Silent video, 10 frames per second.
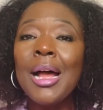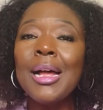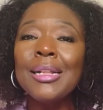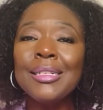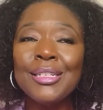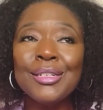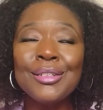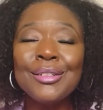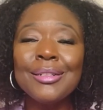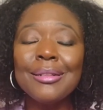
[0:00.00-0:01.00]

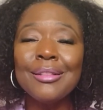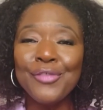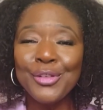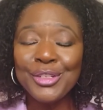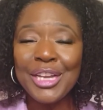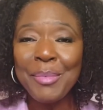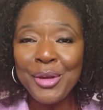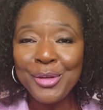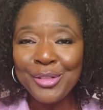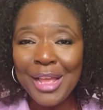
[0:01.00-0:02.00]
until the first time I
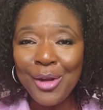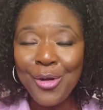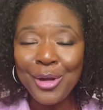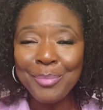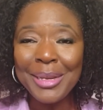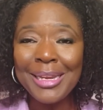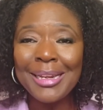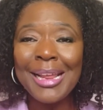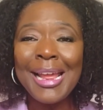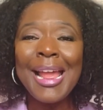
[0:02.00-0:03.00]
heard that heartbeat.
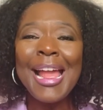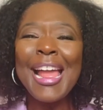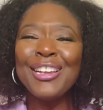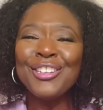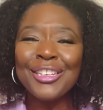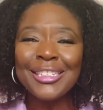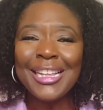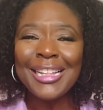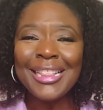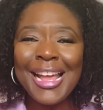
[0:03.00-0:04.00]
And just
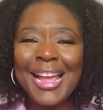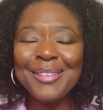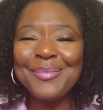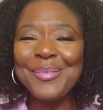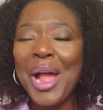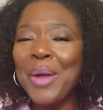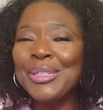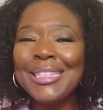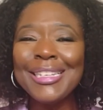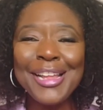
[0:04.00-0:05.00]
like that, I
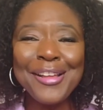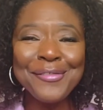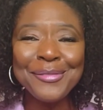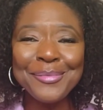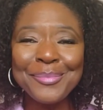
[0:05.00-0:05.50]
was in love.